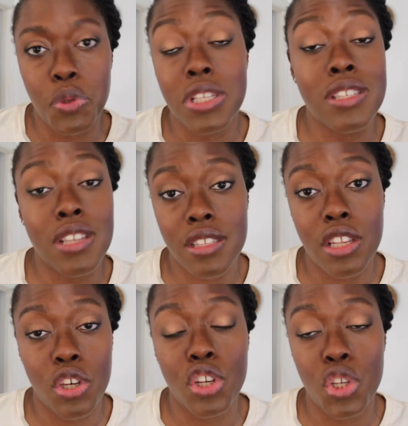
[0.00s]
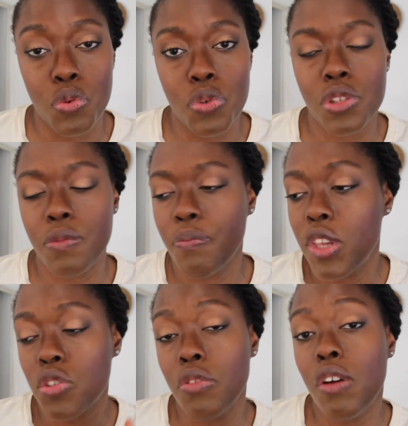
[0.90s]
beauty sticks that you can use.
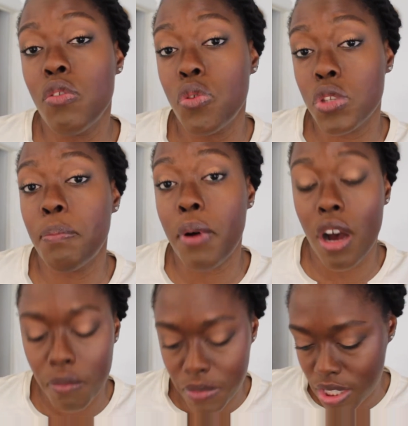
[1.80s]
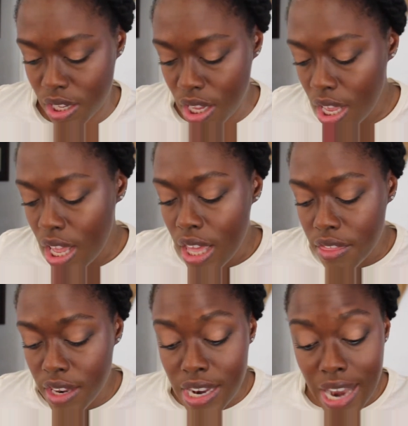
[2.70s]
So those are balms.
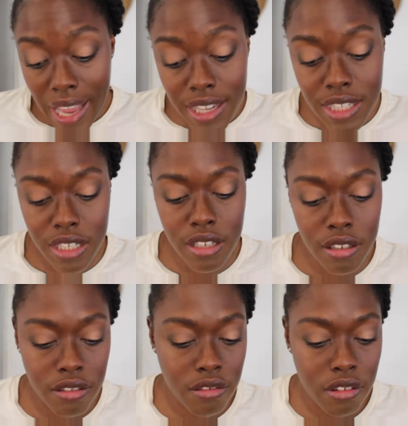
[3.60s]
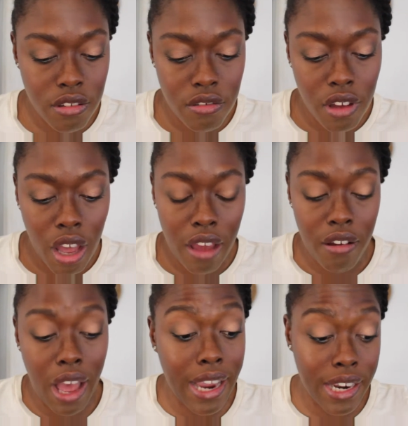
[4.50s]
The next
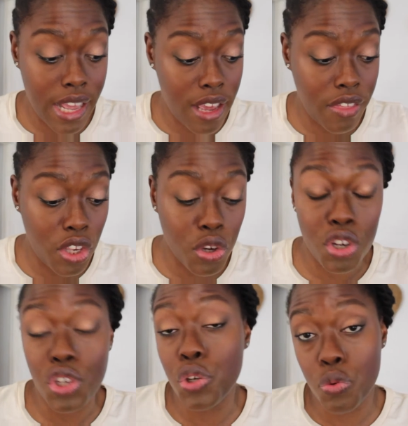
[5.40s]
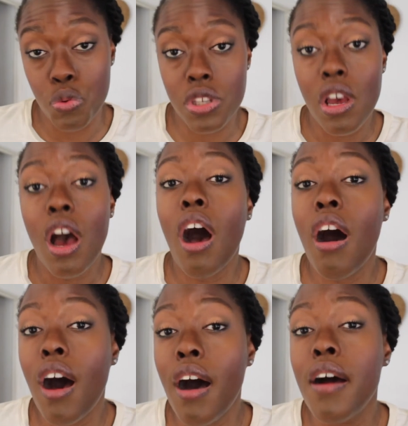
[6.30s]
idea that you can use
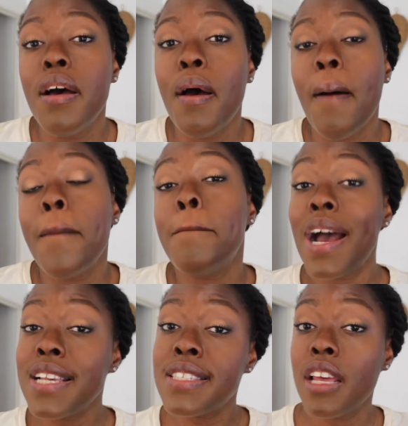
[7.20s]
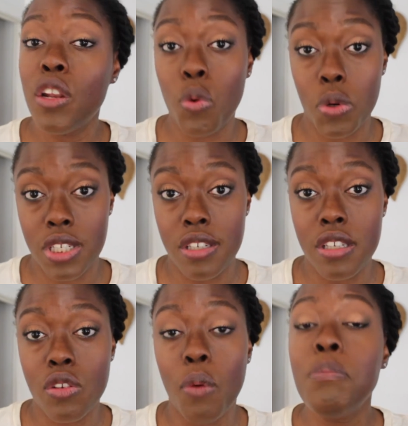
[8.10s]
are micellar
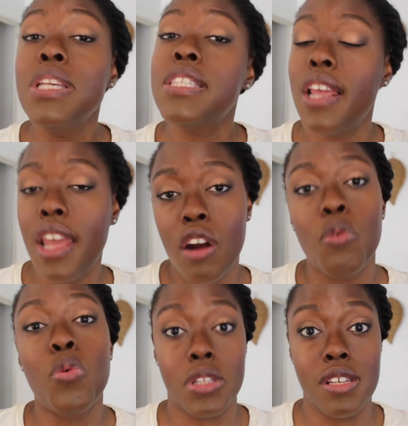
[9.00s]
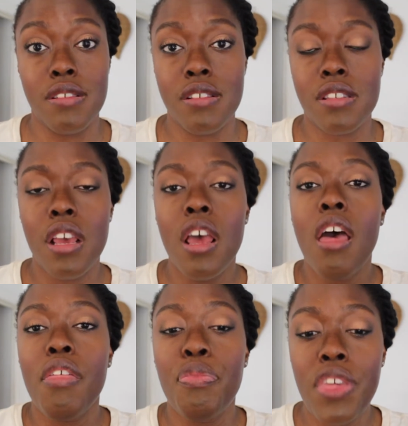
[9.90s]
waters or micellar waters.
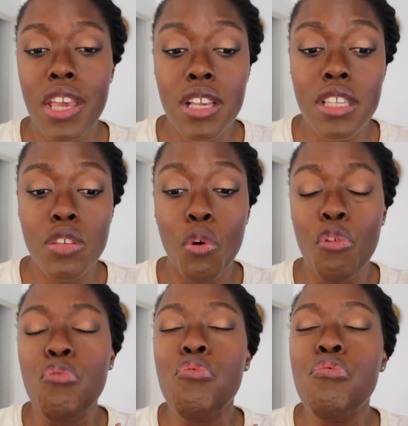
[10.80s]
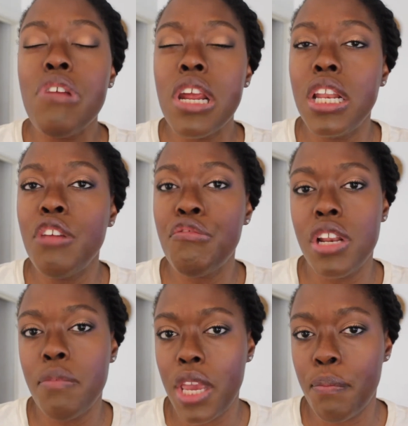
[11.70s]
These were
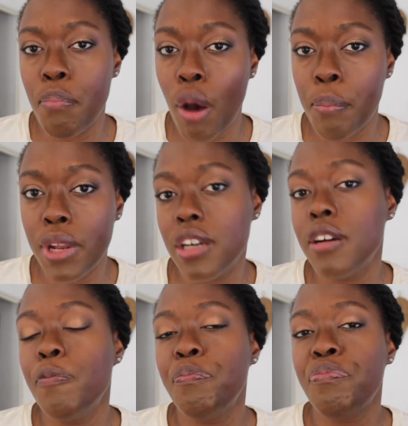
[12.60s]
really made popular